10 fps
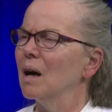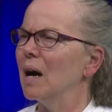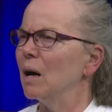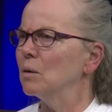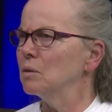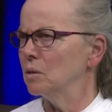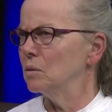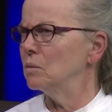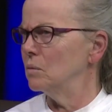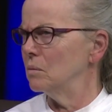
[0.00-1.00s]
how
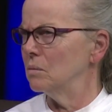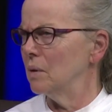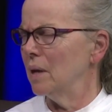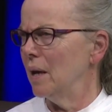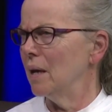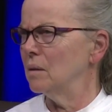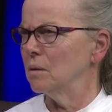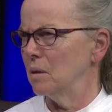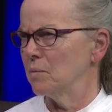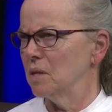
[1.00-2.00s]
to
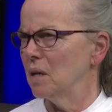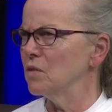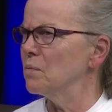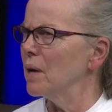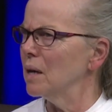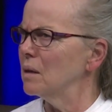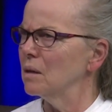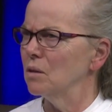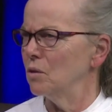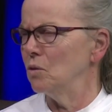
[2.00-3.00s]
handle themselves by
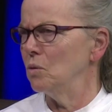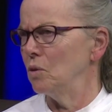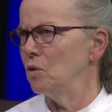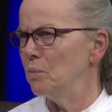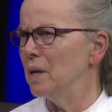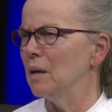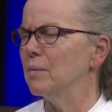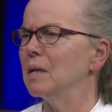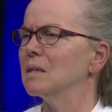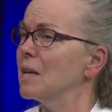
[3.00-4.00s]
you become
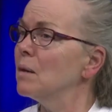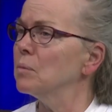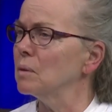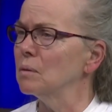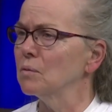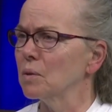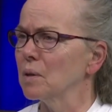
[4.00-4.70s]
an example for